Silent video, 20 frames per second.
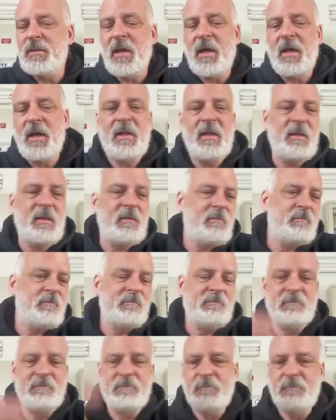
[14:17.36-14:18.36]
90,
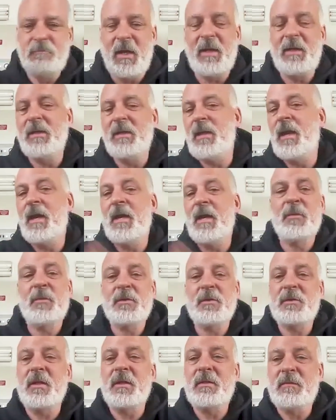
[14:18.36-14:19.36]

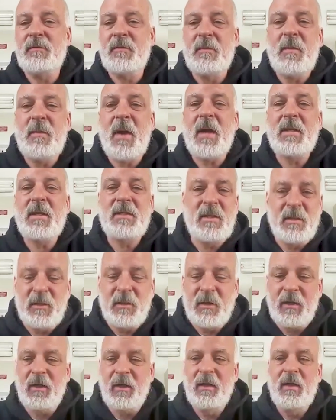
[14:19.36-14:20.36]
99% of the
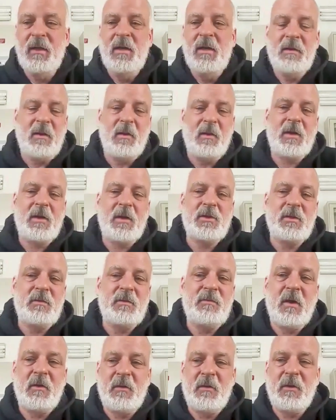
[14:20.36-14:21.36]
bacteria that are
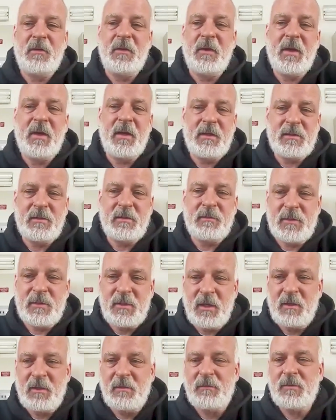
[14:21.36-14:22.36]
actually found on the eggs
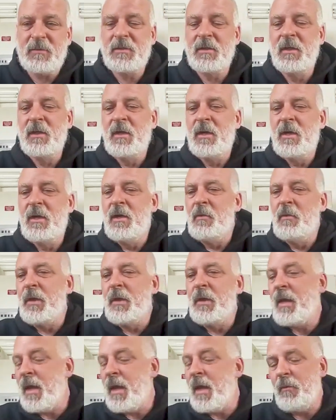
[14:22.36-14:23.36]
themselves.
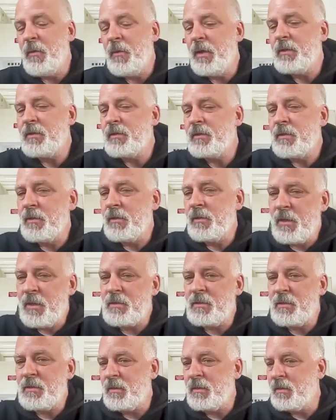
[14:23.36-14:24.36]
We can't wait to start
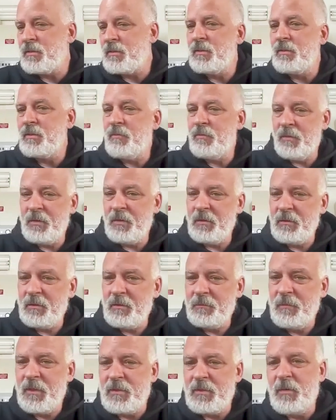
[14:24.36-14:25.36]
testing this in the
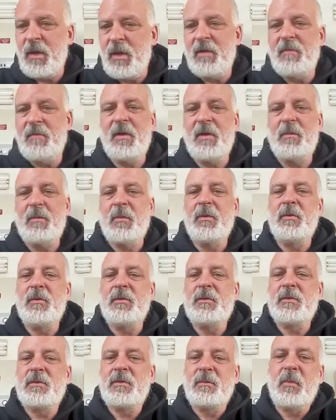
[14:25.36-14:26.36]
field because we have egg
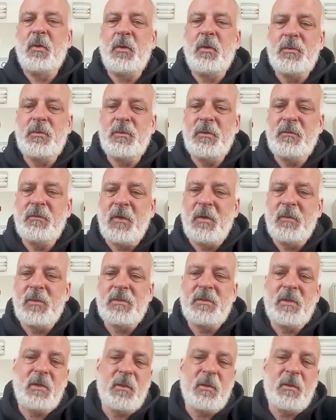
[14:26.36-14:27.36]
producers and poultry
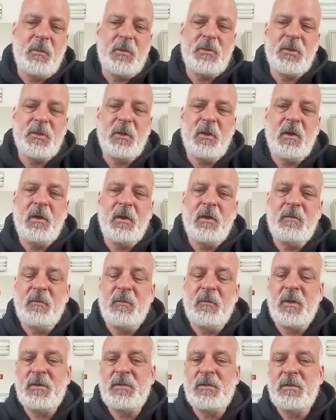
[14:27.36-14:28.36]
farmers that are pushing hard
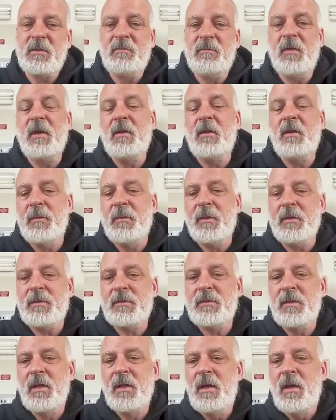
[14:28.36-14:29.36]
for us to develop
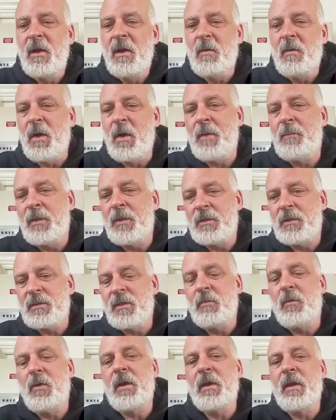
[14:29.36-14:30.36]
this. Why? Because
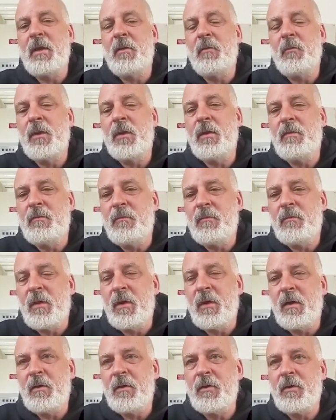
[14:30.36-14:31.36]
they want to get rid of
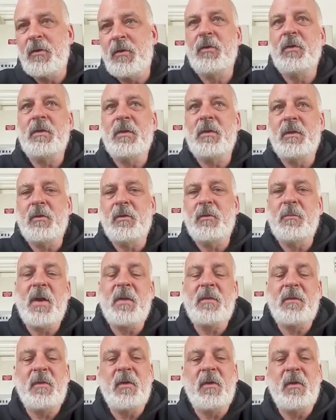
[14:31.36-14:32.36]
uh, currently their
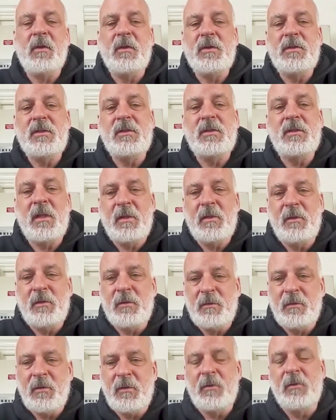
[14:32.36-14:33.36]
methodologies that
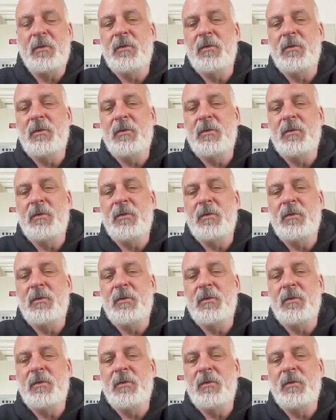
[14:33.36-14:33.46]
they're